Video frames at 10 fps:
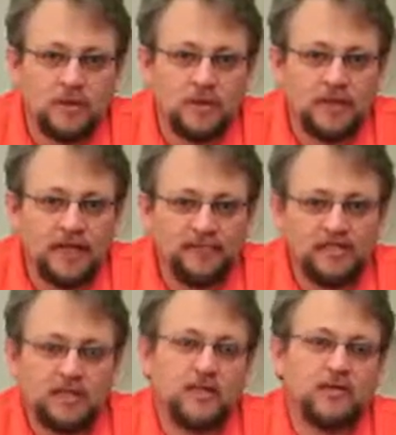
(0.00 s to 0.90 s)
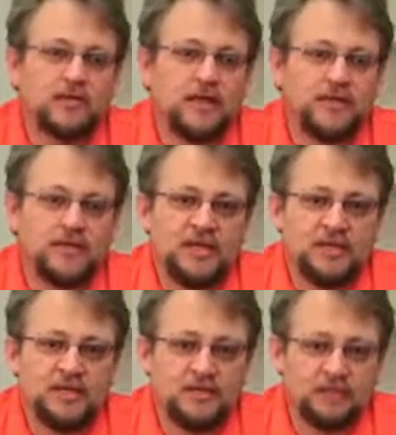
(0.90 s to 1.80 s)
Well, I have to tell you, there's a lot of
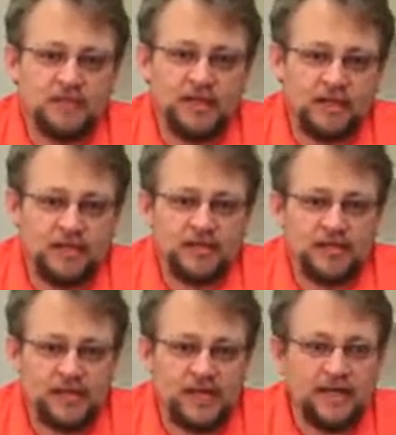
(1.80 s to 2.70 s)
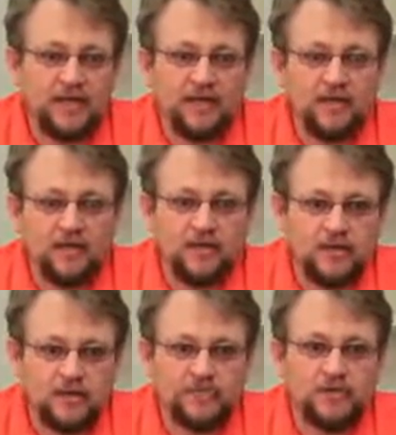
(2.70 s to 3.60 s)
pieces that play into that, and on the
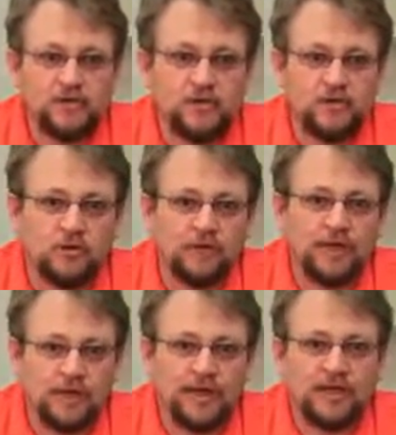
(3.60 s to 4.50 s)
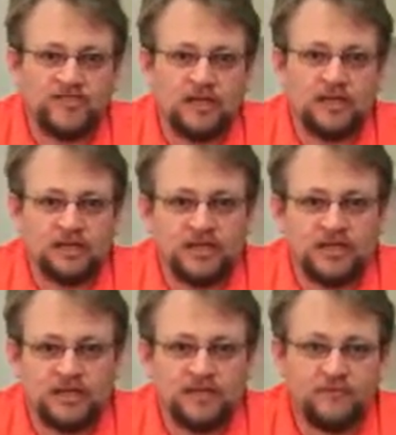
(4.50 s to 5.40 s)
surface, when you look at
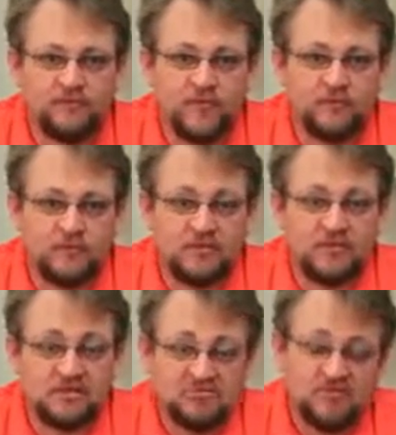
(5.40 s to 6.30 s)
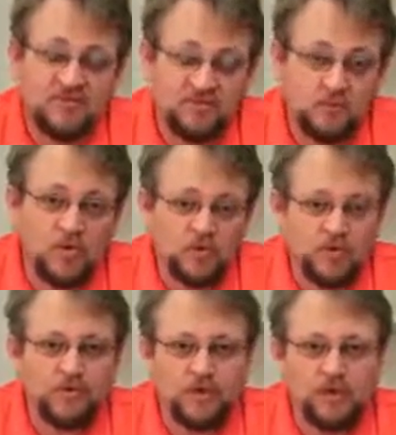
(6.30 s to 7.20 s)
95% after 9 months, for most
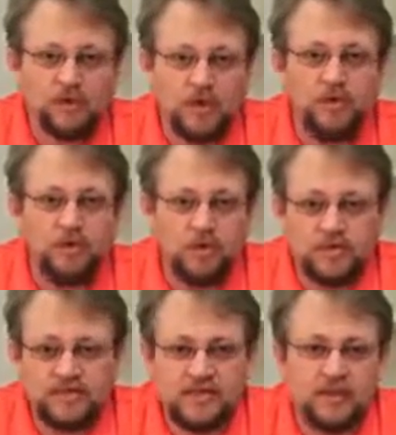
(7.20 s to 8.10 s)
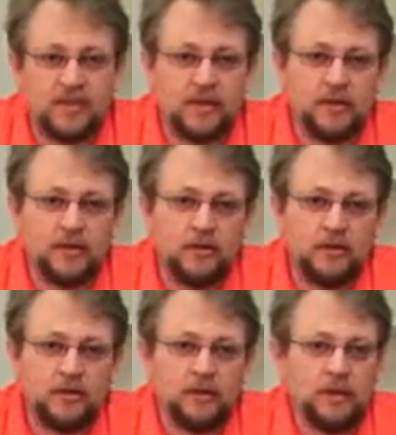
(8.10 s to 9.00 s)
people that probably would seem high.
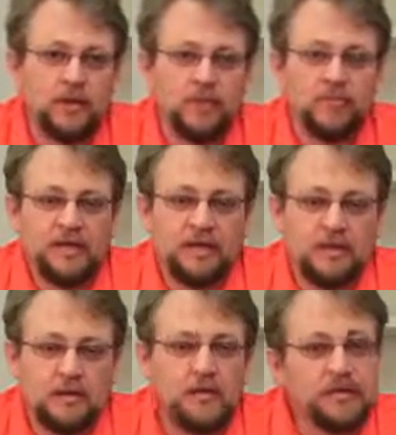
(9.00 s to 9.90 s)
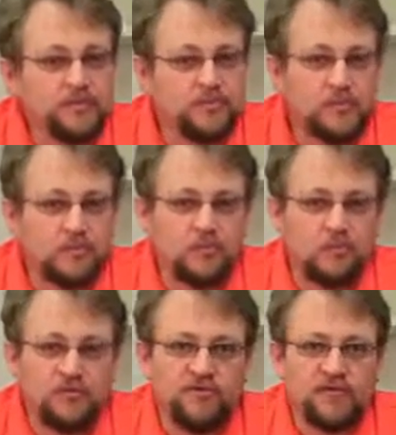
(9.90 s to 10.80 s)
Based on our experience, what
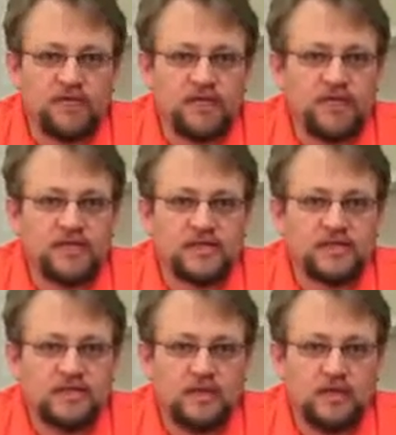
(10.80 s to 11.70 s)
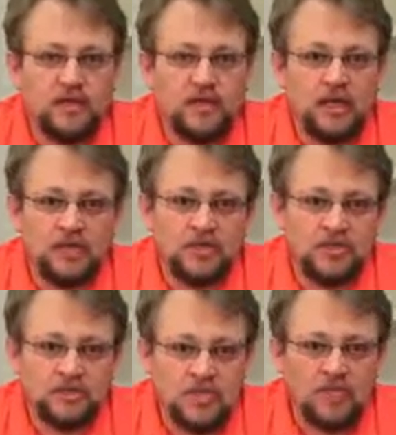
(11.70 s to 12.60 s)
you find out is that in
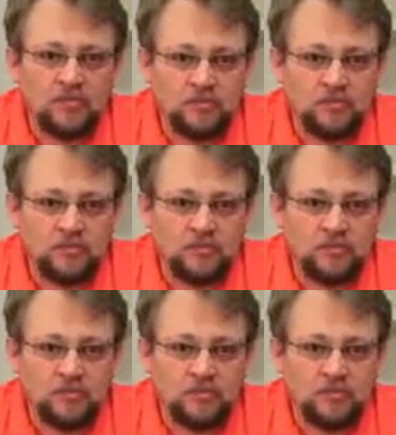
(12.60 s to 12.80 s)
those 9